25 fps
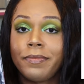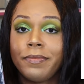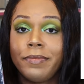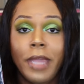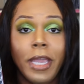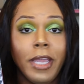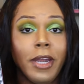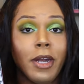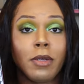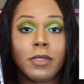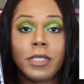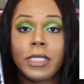
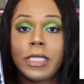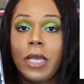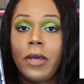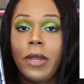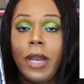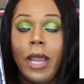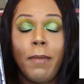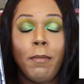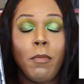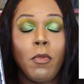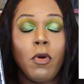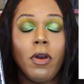They don't
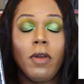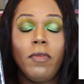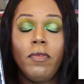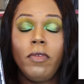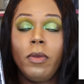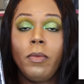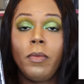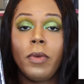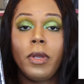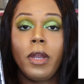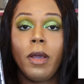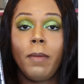sell that
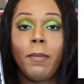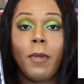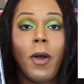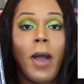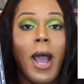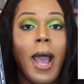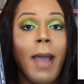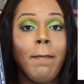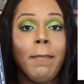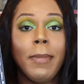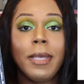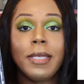Morphe one no more.
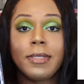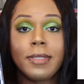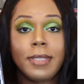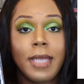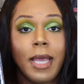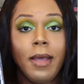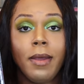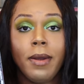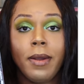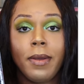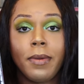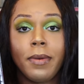I missed
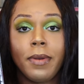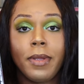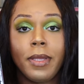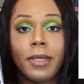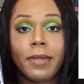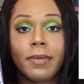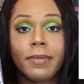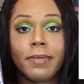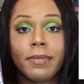out on it.